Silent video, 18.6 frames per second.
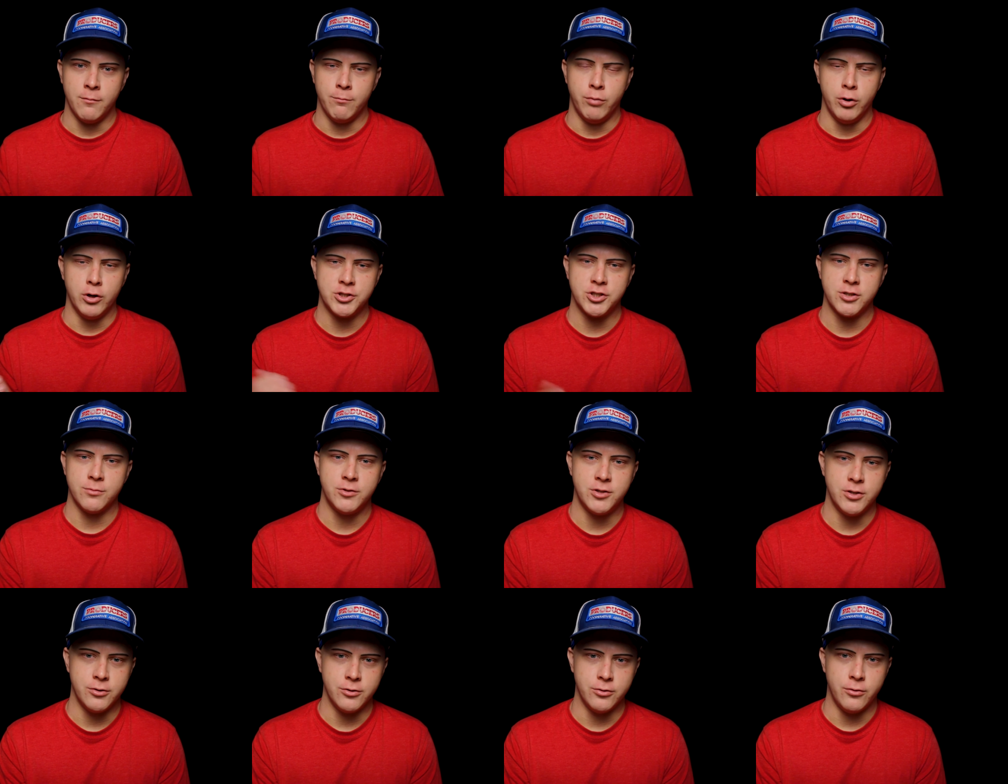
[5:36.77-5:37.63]
push them
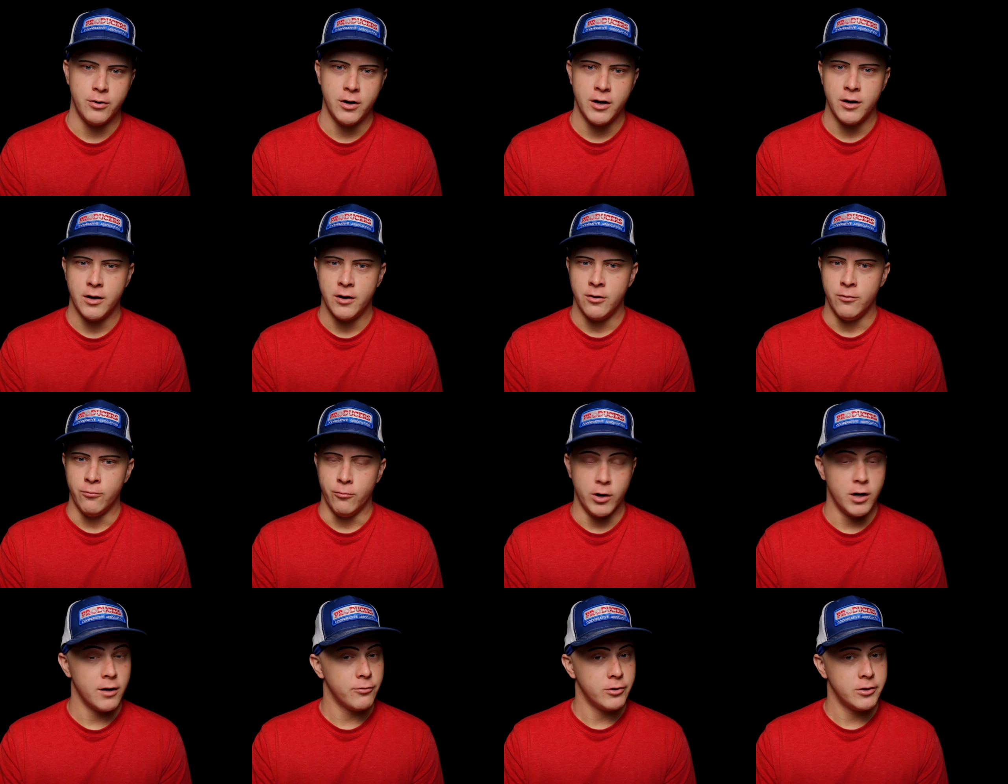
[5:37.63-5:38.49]
to
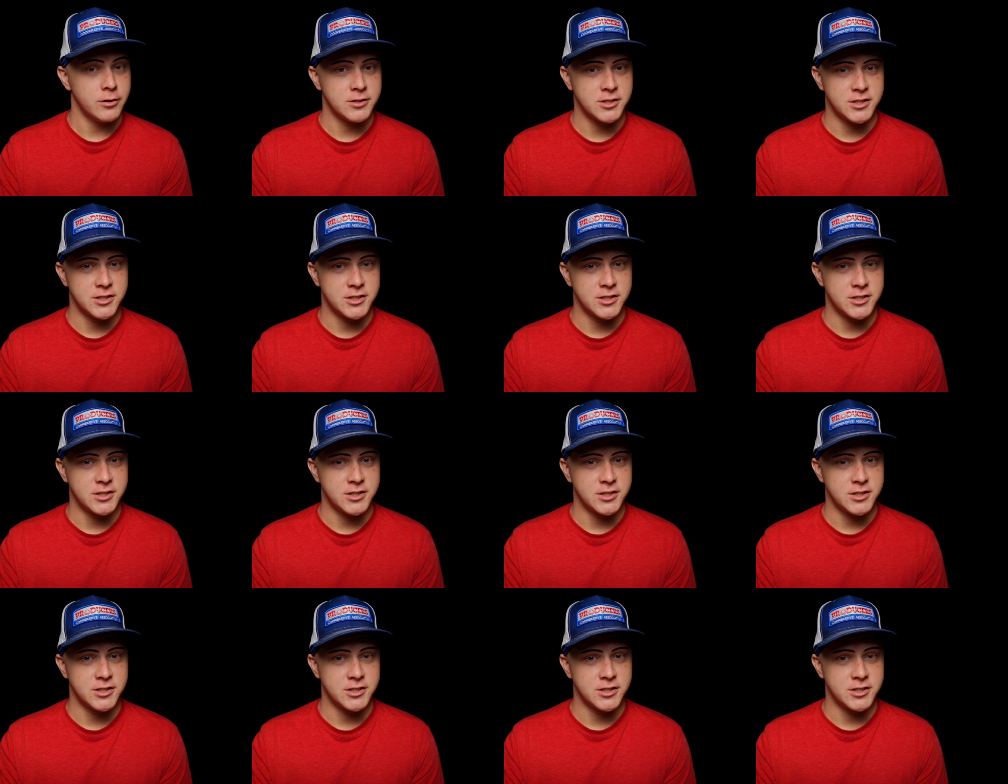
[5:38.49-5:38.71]
whatever you're